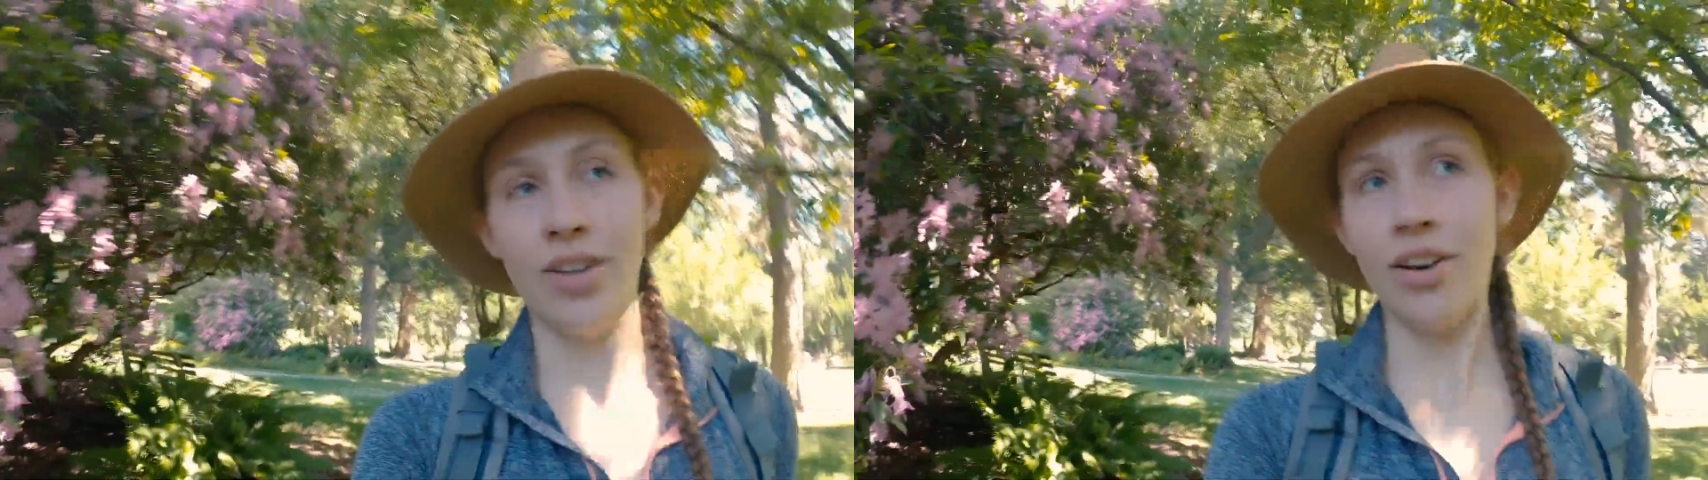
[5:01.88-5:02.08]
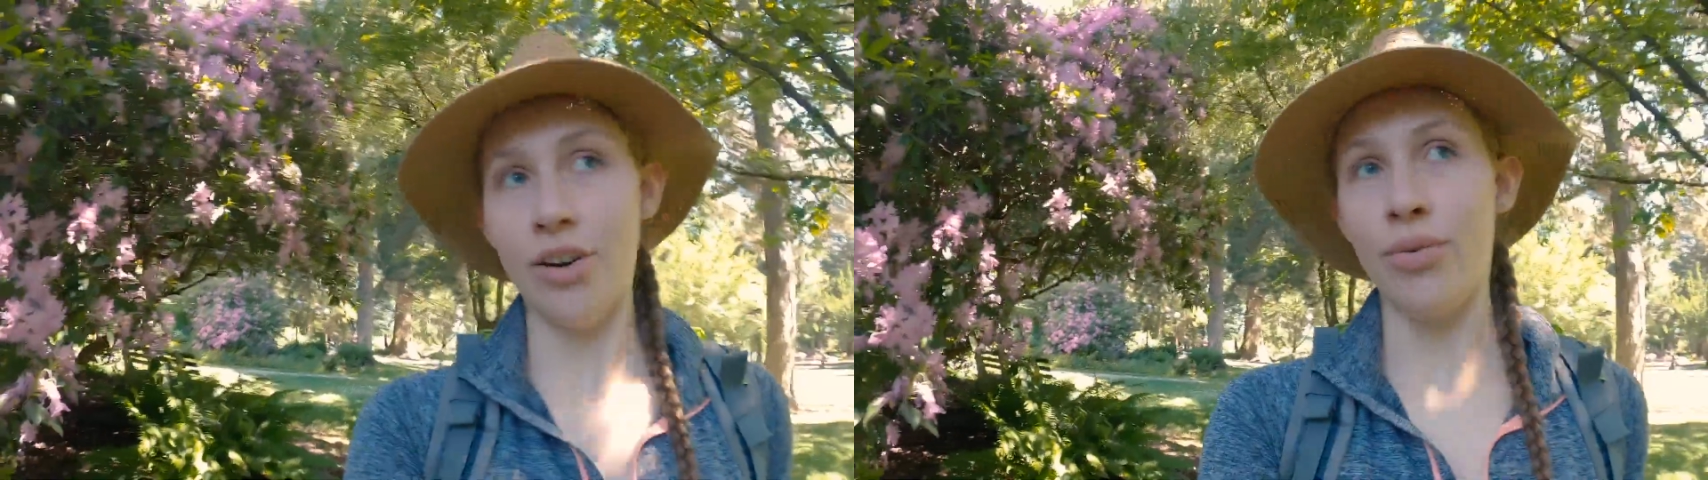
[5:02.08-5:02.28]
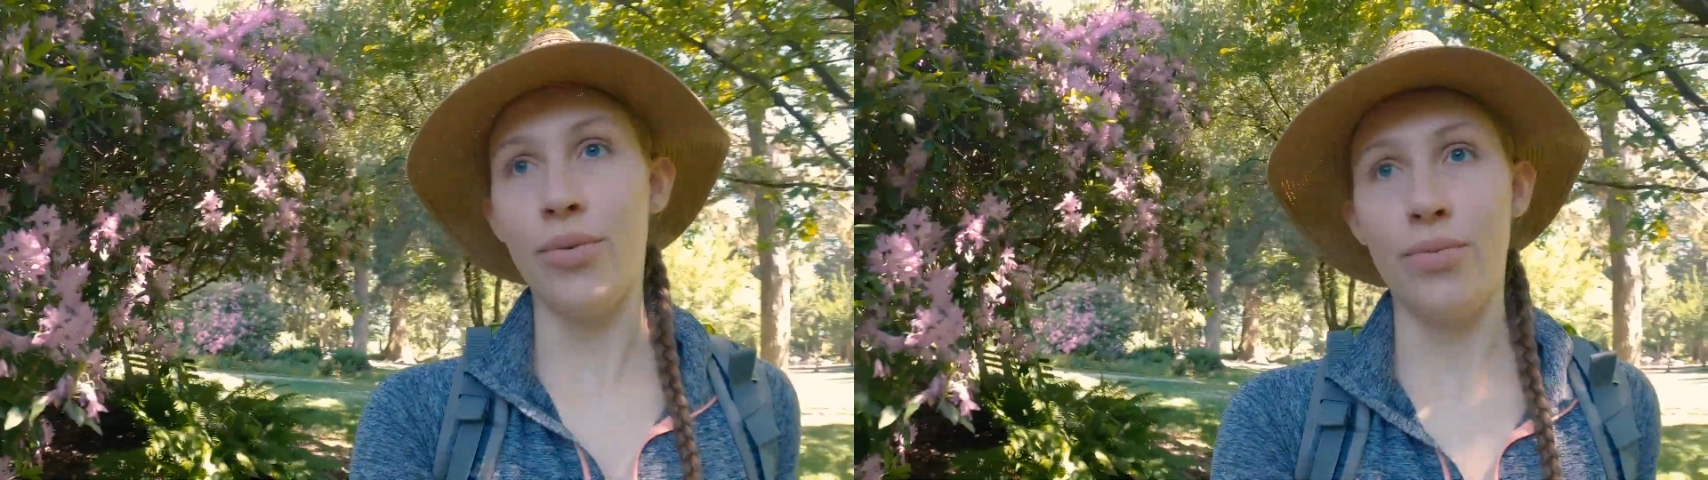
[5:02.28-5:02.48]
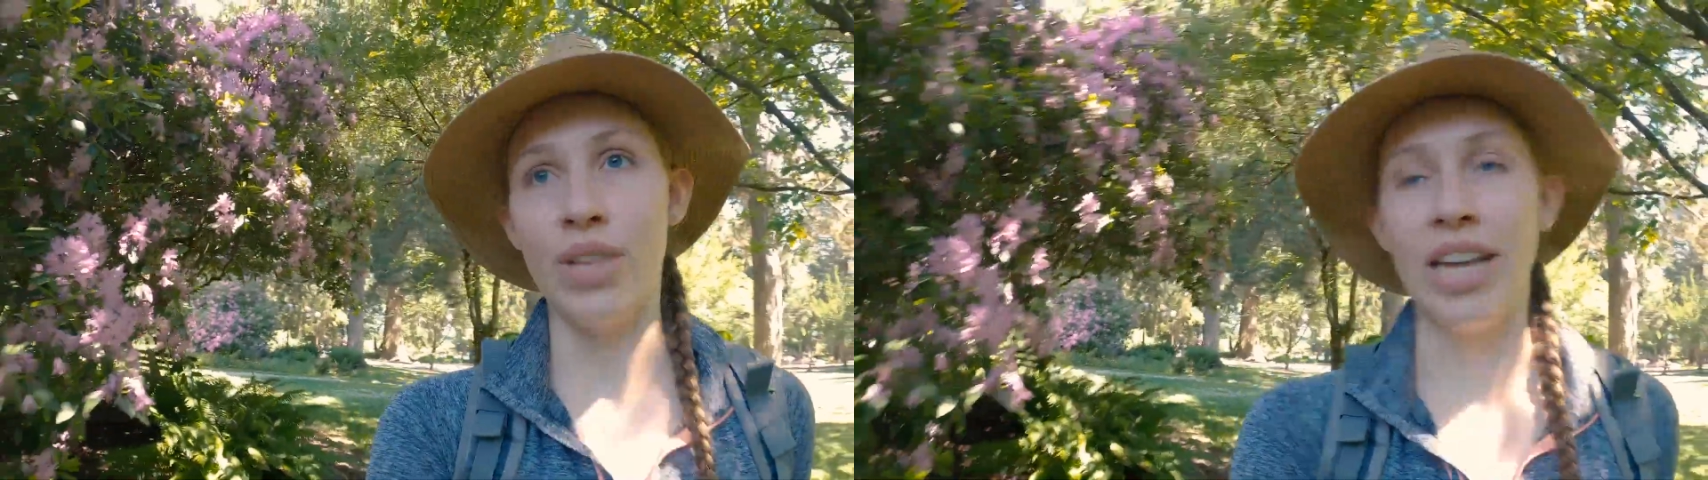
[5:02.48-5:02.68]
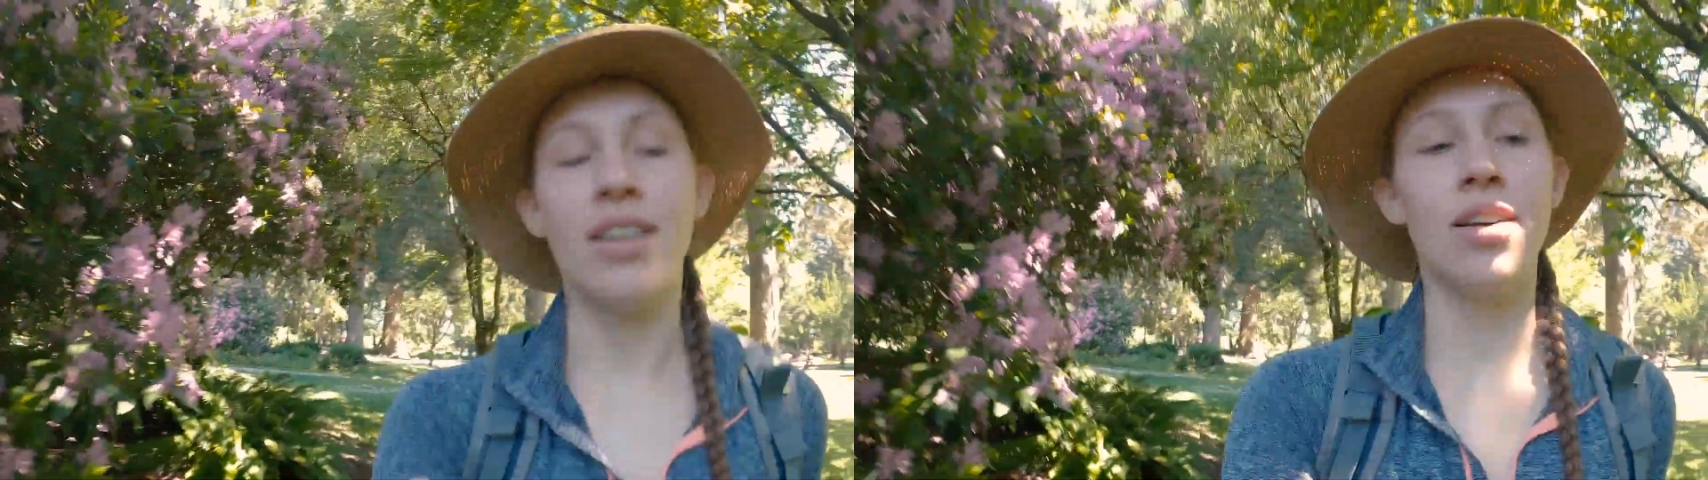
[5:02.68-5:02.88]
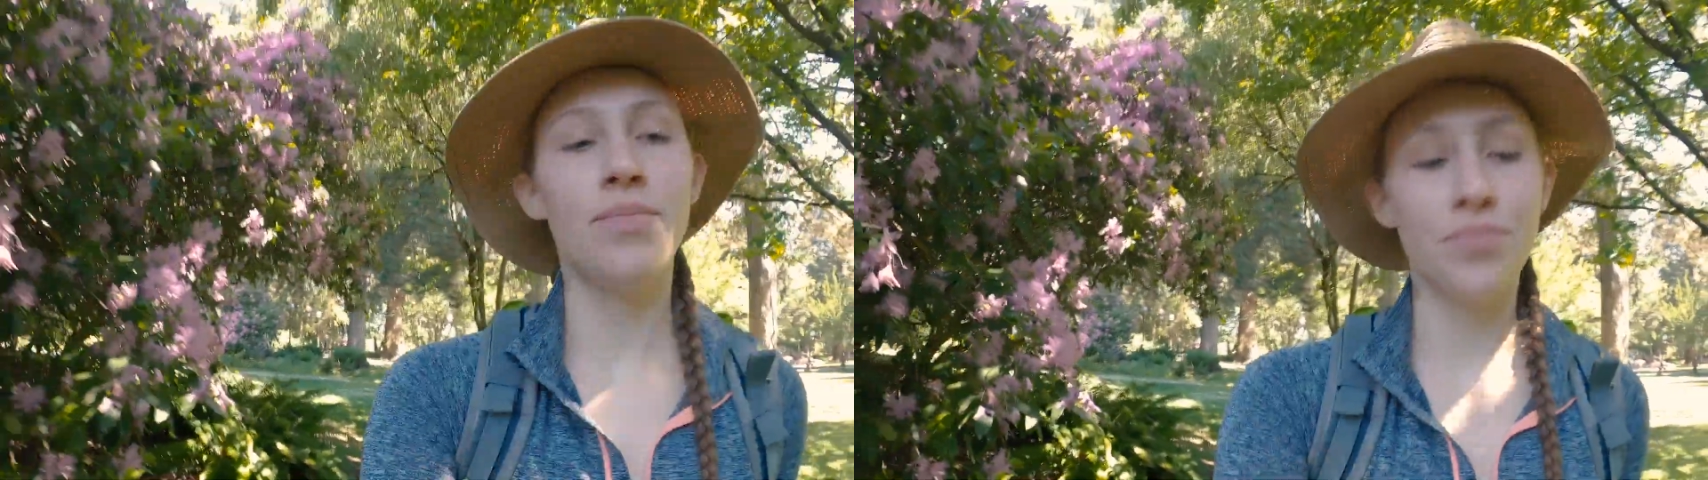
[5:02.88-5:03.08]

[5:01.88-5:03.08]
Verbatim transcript: you know, like,